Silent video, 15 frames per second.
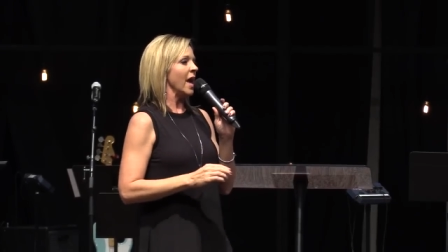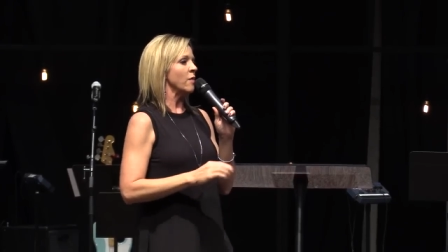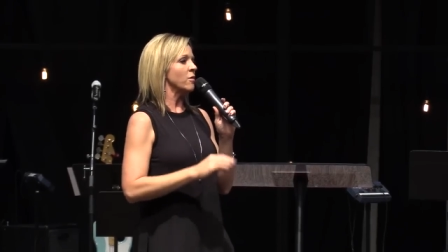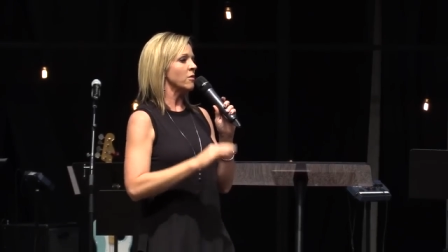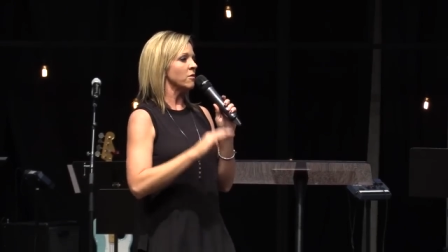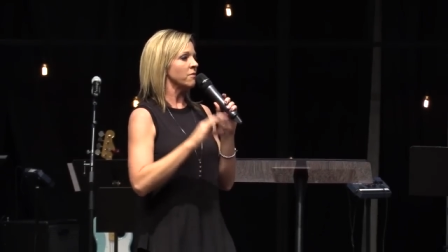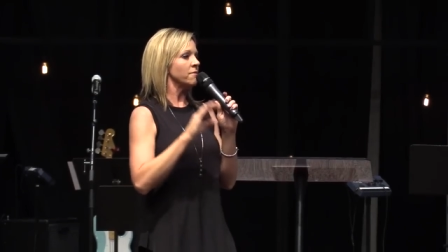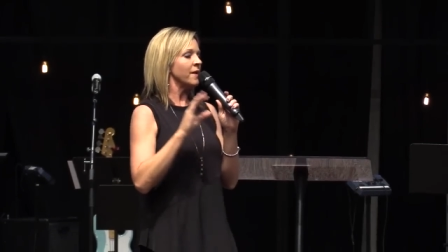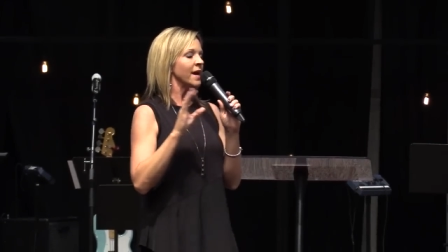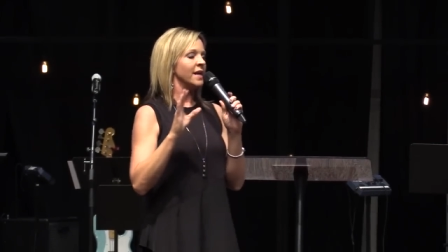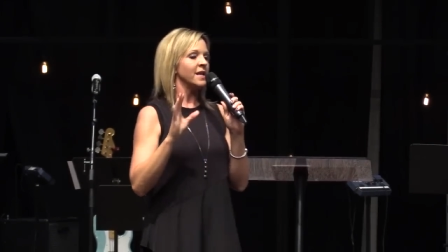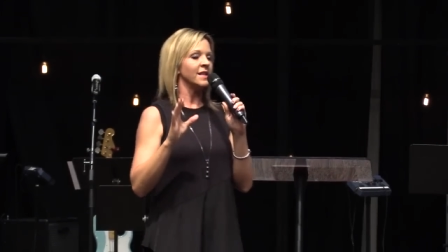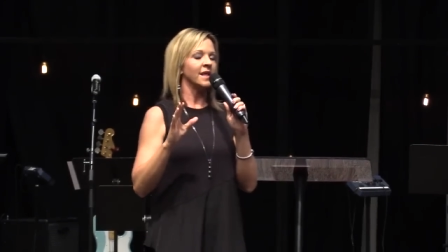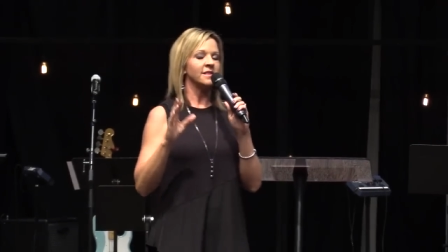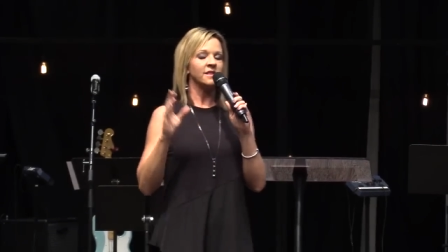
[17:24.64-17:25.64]
and what we're
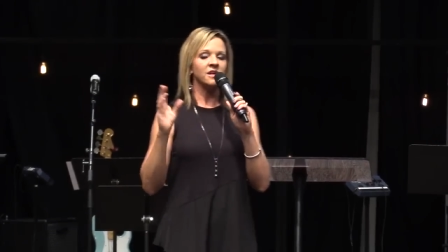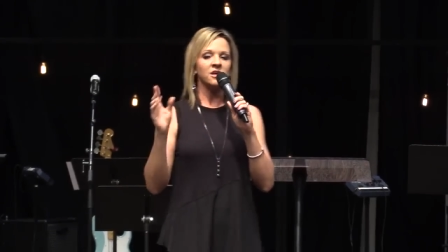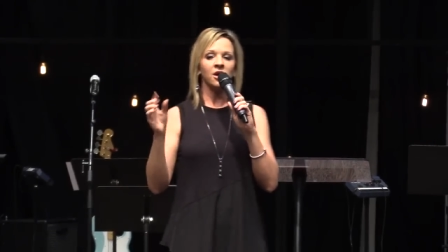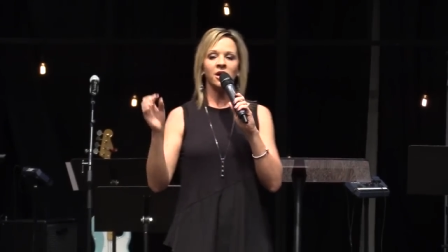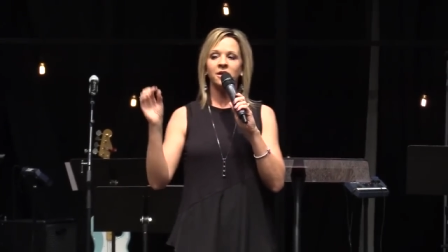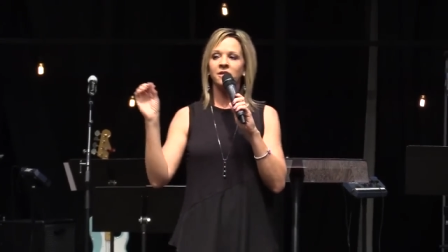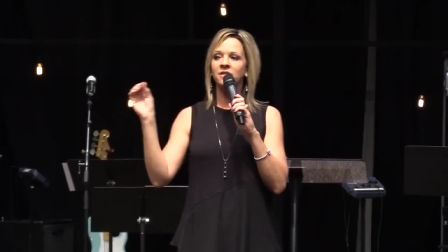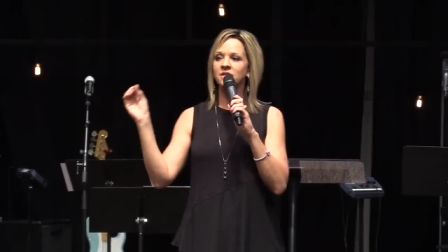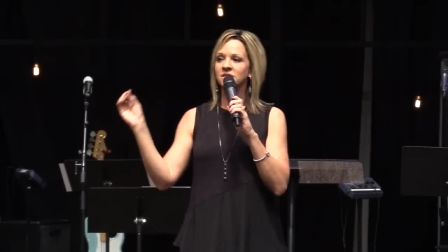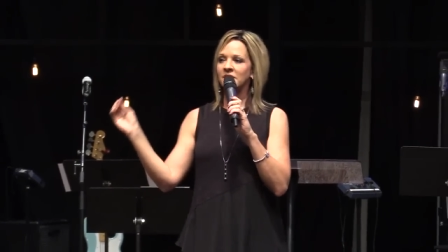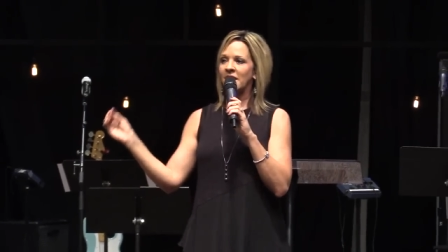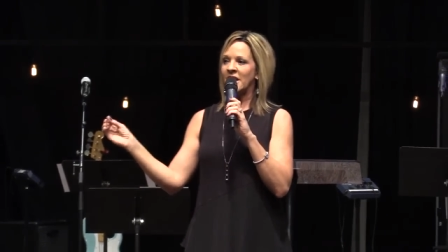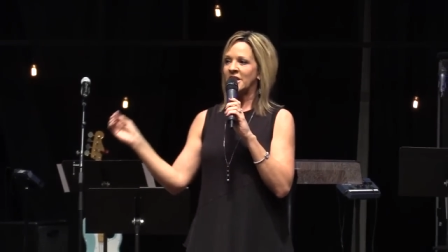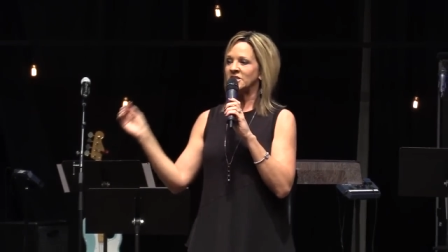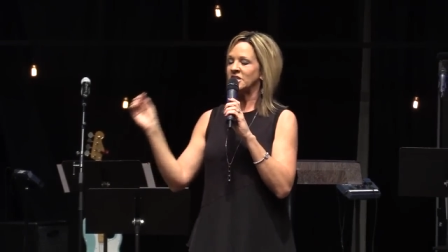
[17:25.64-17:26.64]
finding that the god of this
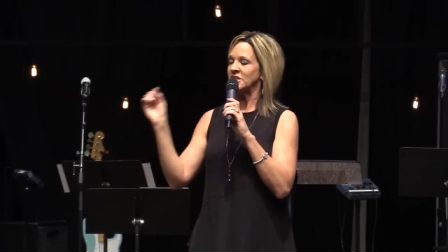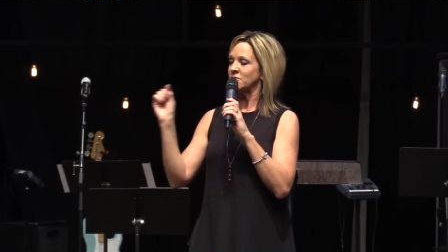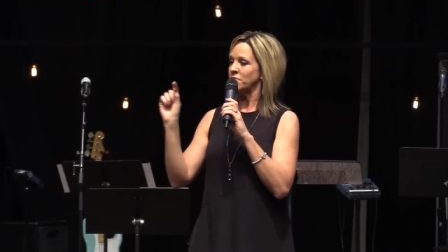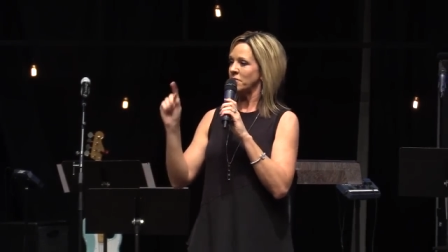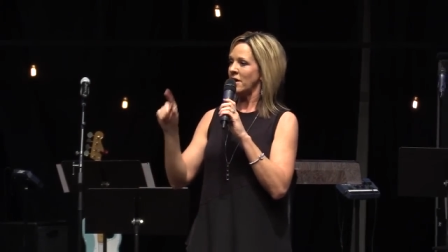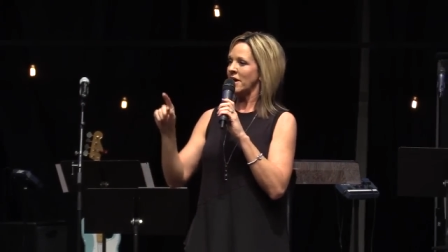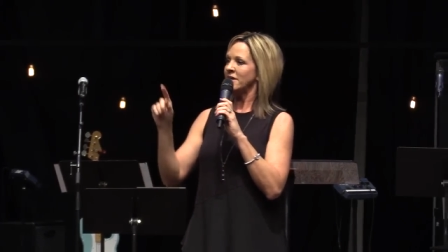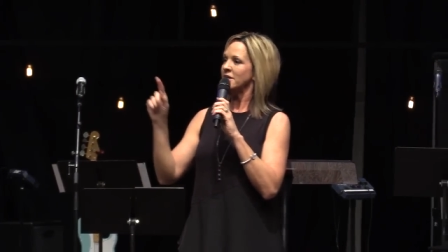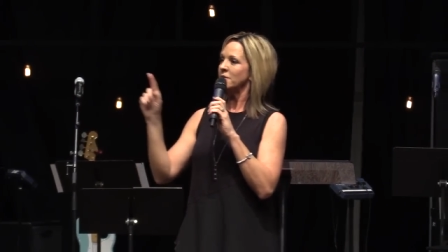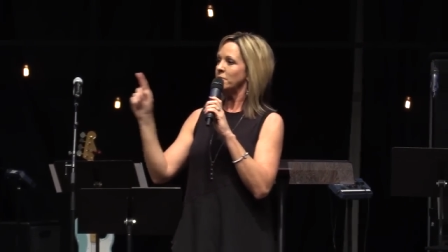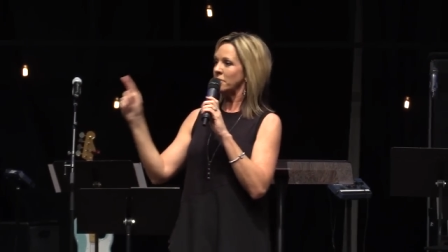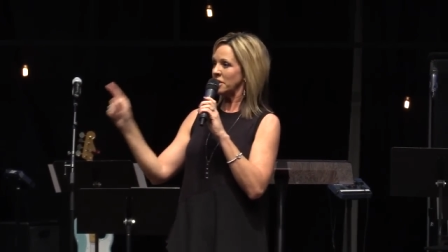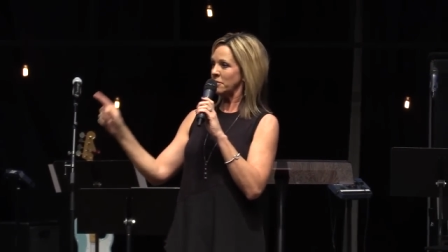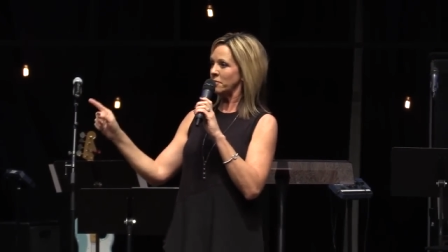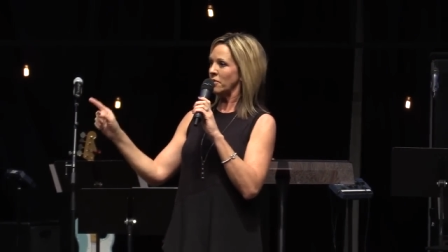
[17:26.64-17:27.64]
age has blinded
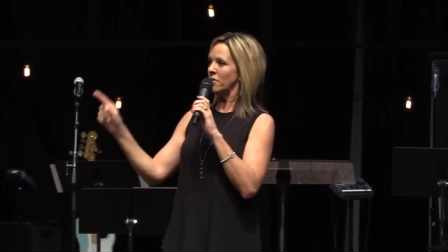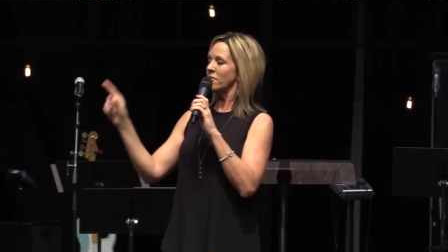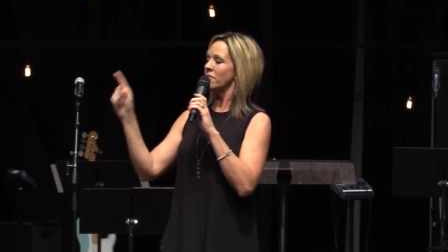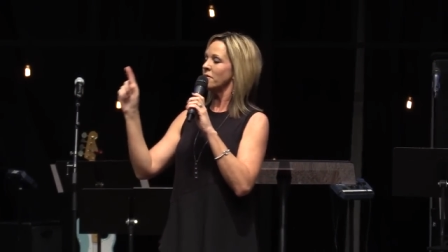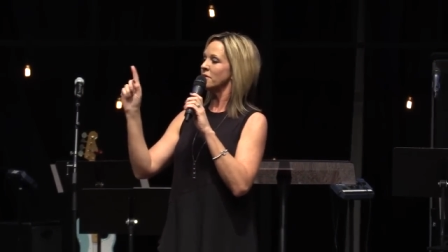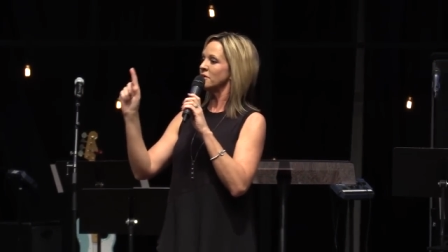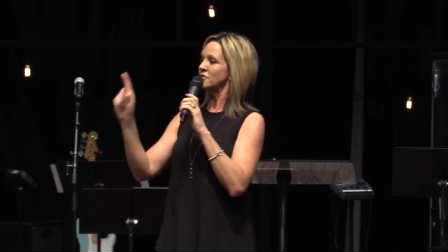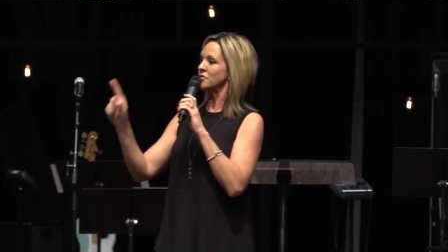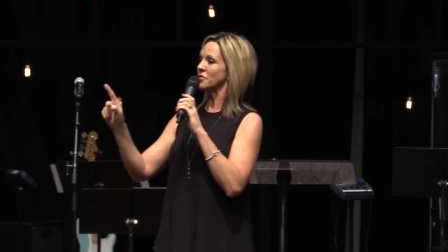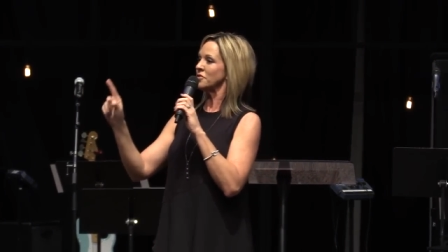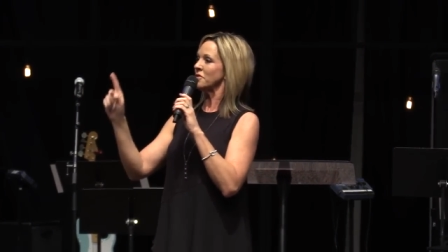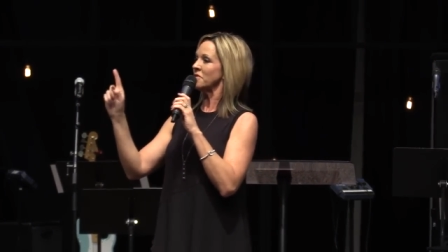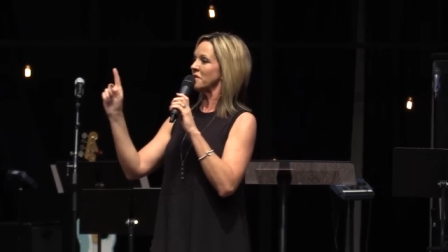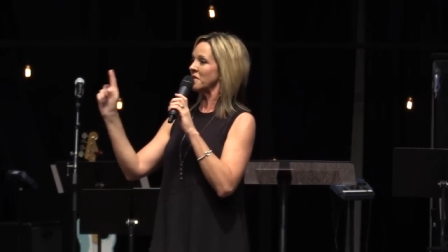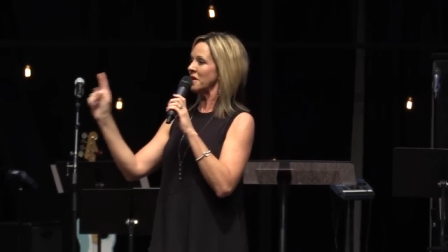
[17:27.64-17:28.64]
people from the
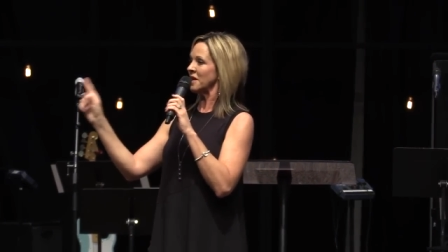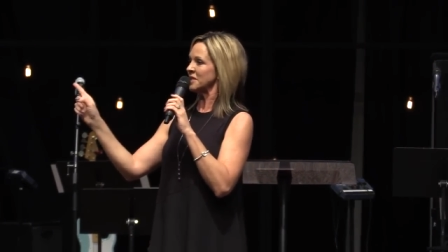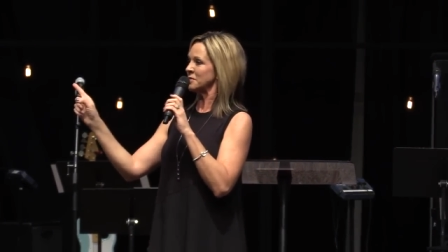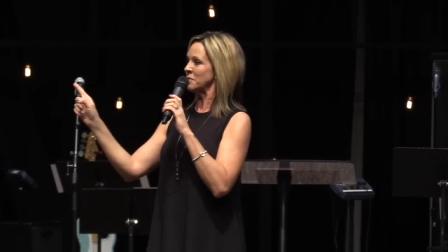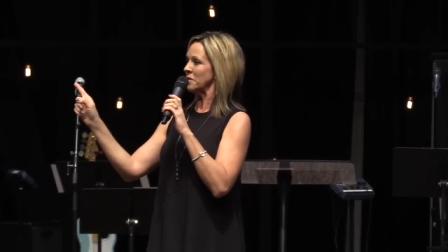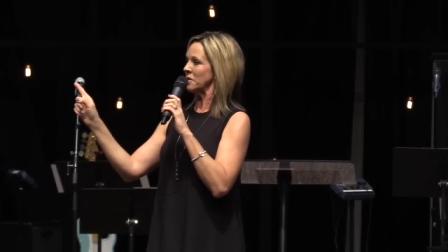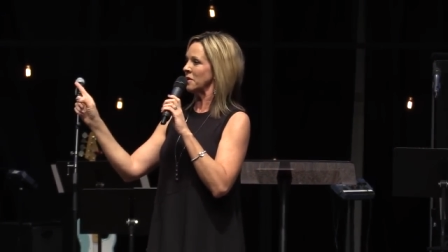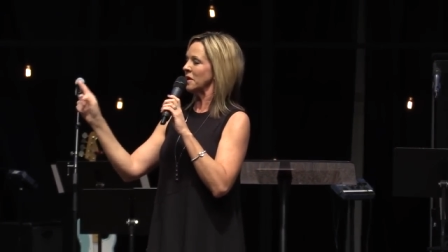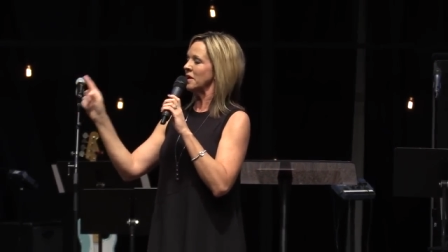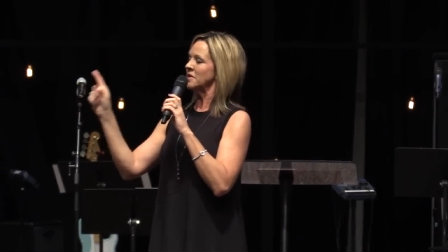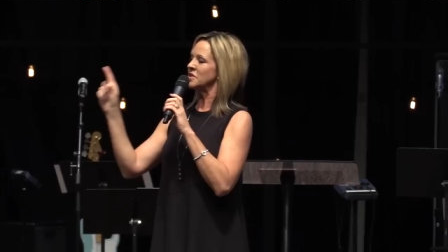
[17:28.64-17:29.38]
truth of the gospel